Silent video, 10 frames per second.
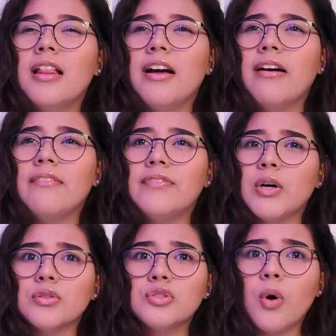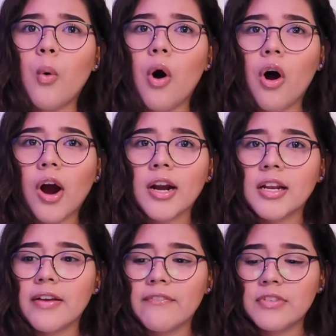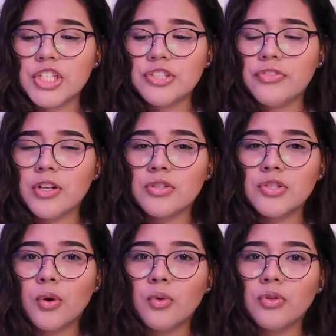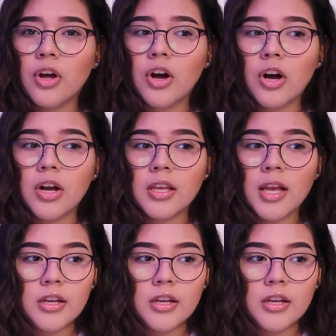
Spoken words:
that felt so hard and it just felt so long.